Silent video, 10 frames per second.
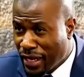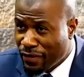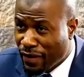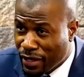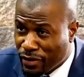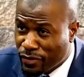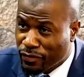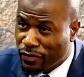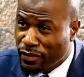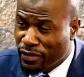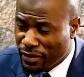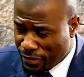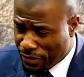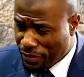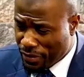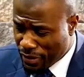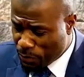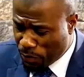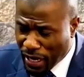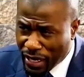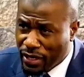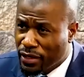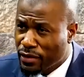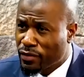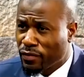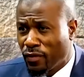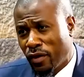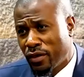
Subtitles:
Never not to. She's praying to God.